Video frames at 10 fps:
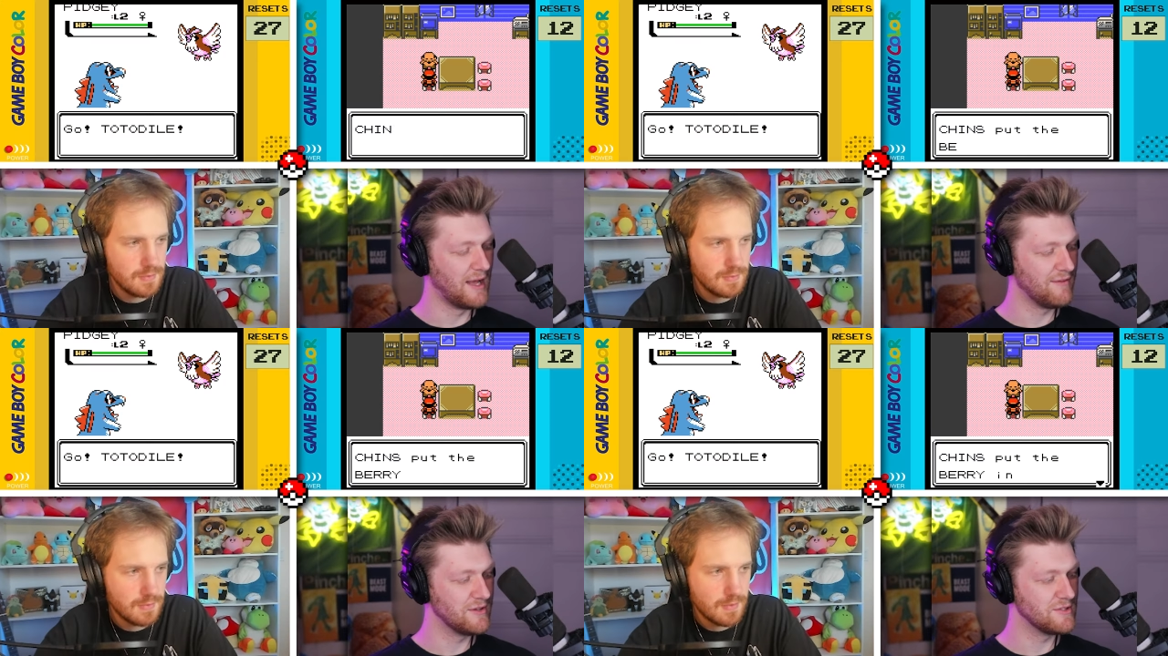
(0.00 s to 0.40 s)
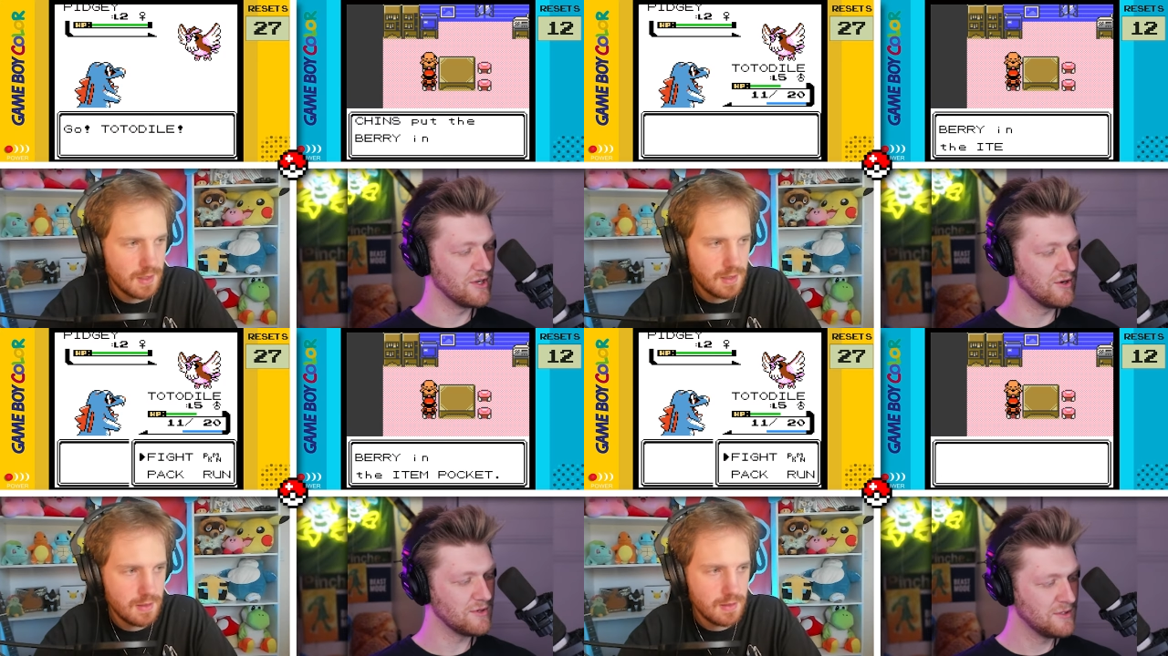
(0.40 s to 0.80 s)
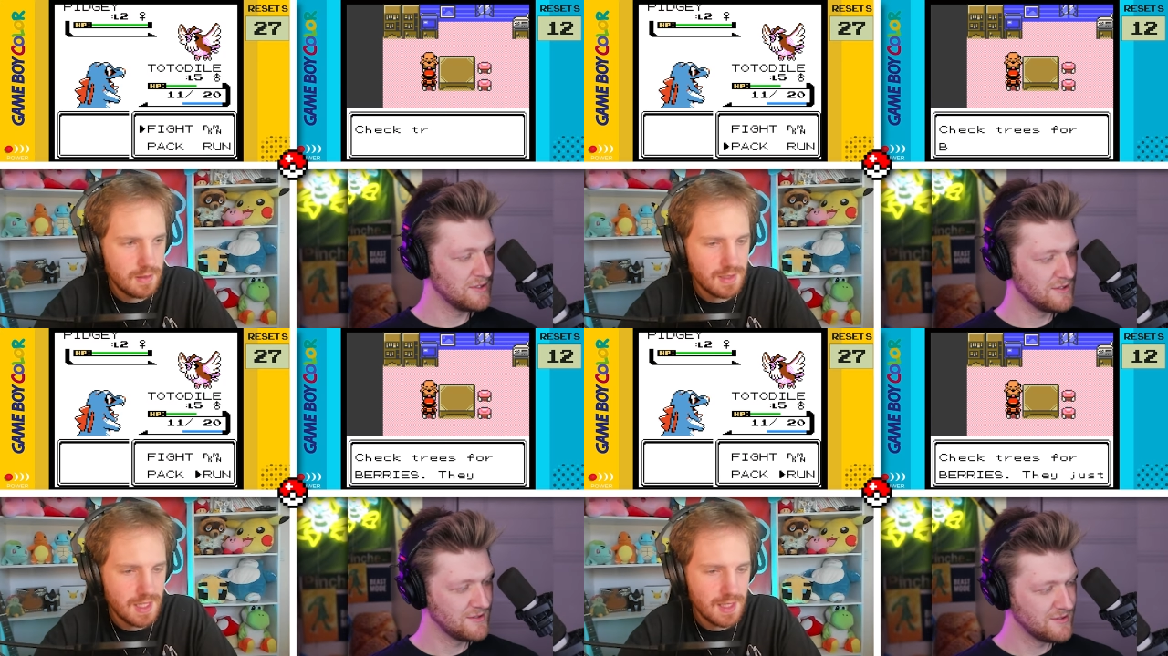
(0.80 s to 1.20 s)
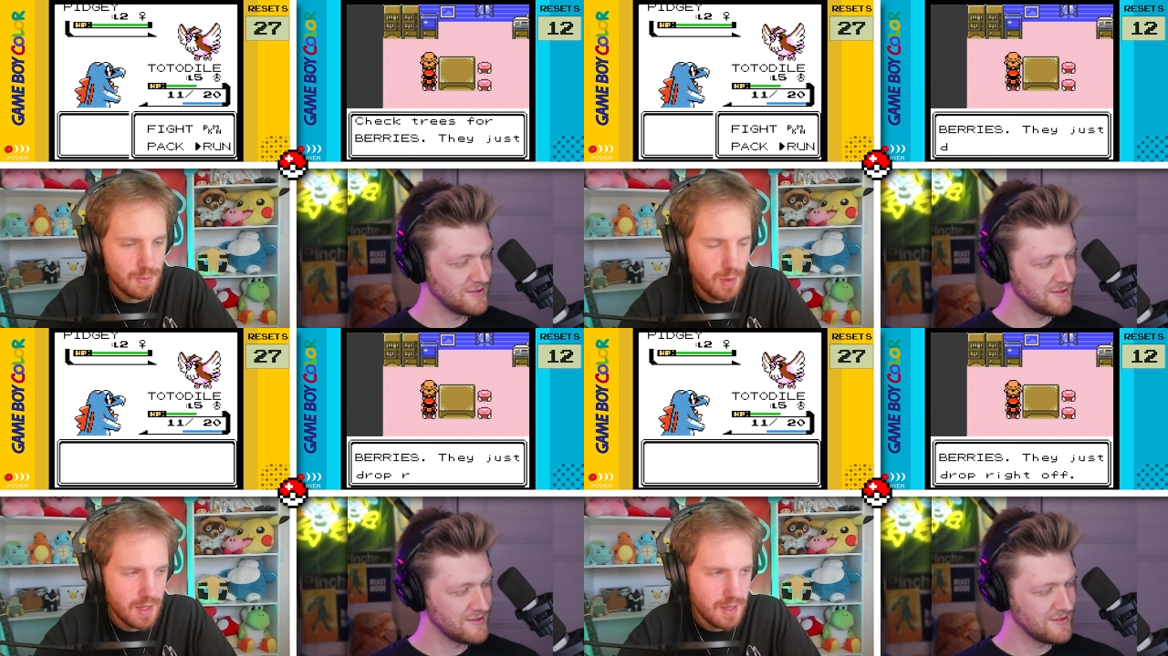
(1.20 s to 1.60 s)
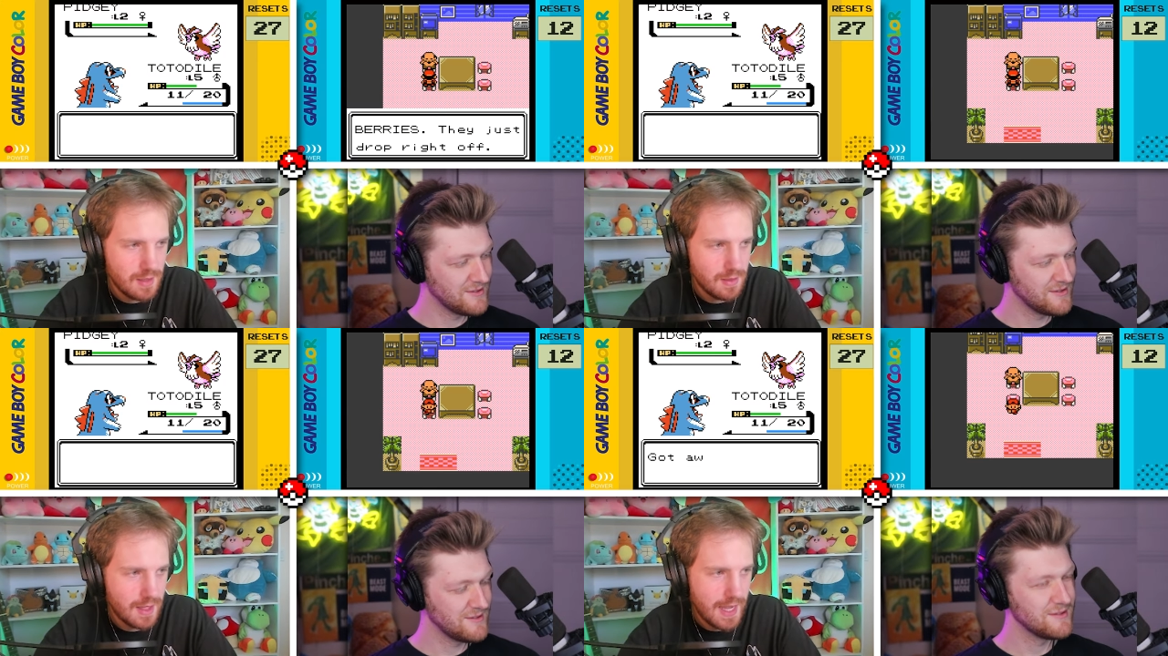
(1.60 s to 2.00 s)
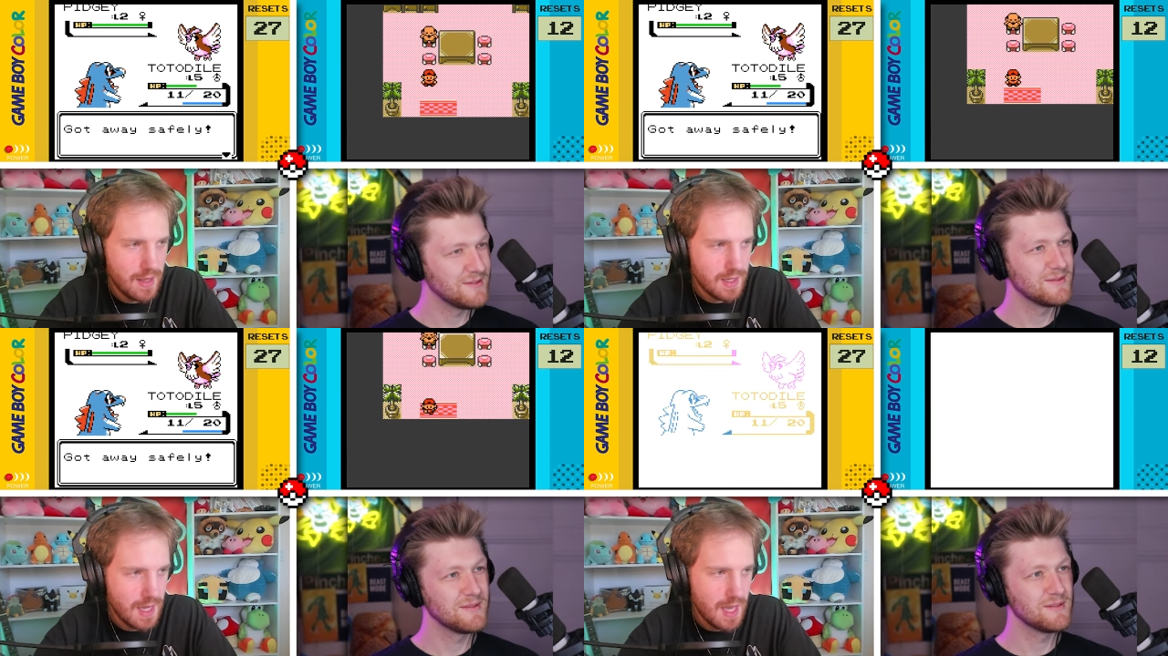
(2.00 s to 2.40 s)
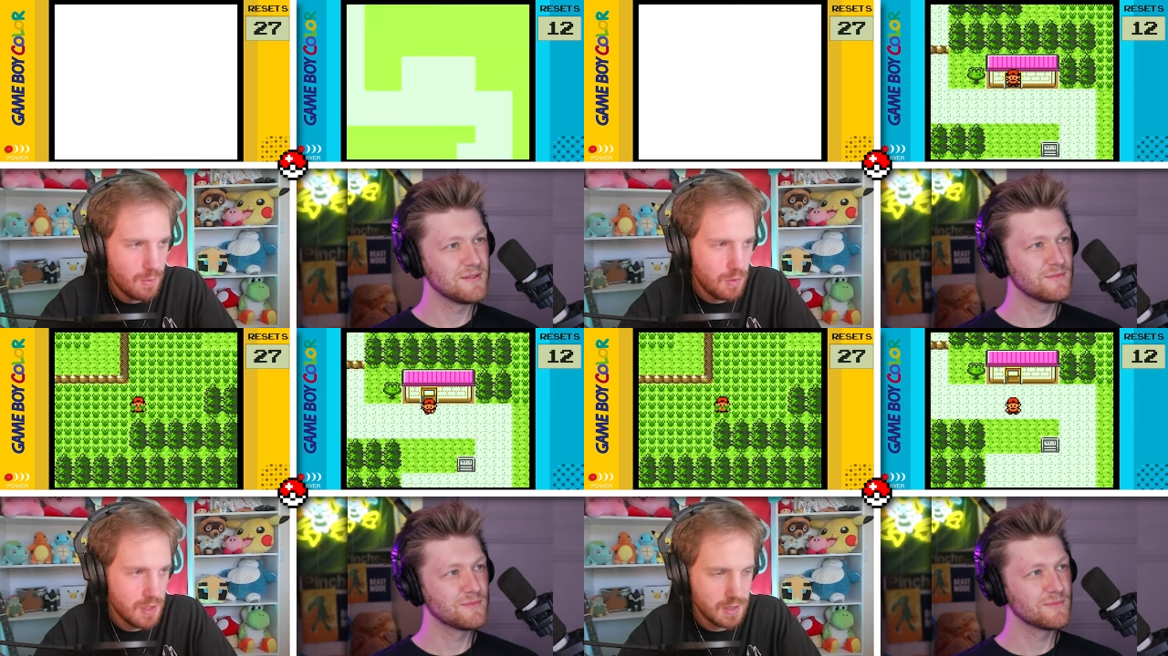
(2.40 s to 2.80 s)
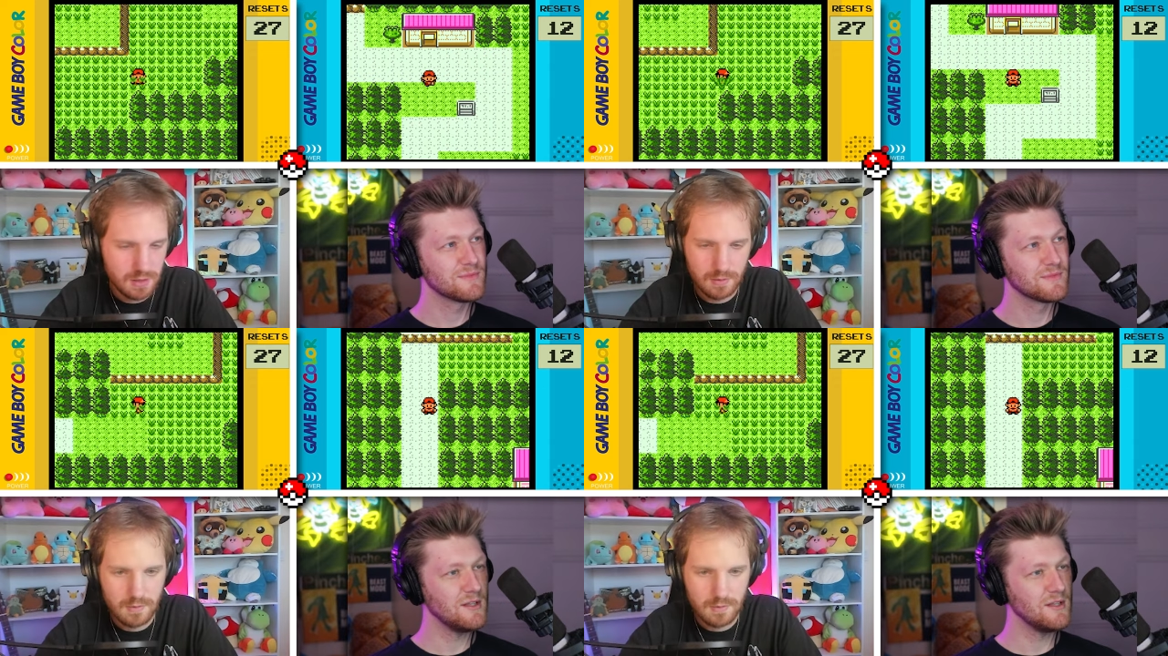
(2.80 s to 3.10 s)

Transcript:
Speaker 1: didn't laugh at the joke. Is that like part of the like how the game works?